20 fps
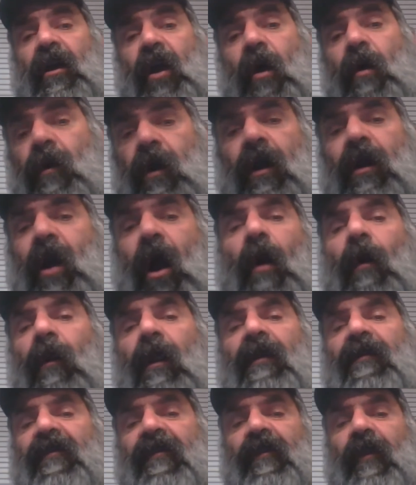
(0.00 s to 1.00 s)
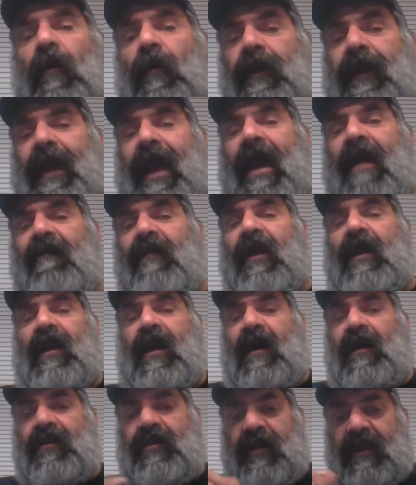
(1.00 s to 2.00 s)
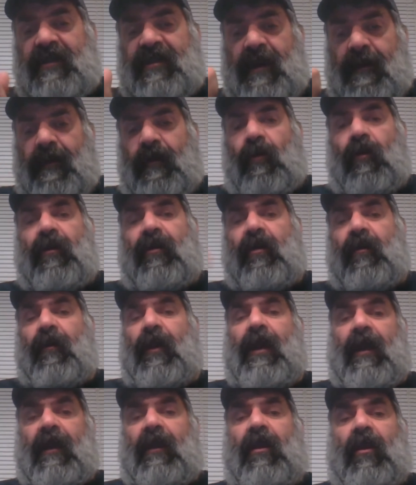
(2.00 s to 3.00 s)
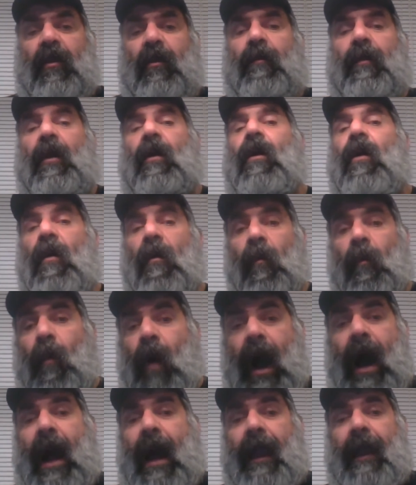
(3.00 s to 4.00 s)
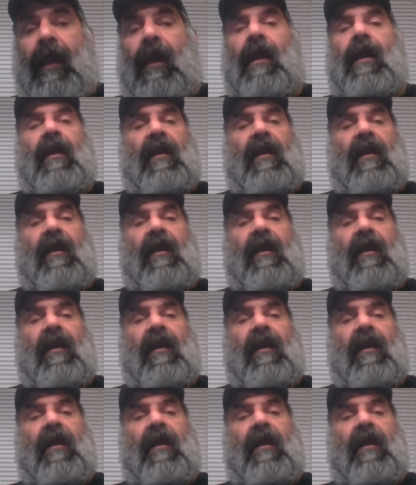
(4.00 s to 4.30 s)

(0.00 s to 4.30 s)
Coca Cola is sold in every country except North Korea and Cuba. Why?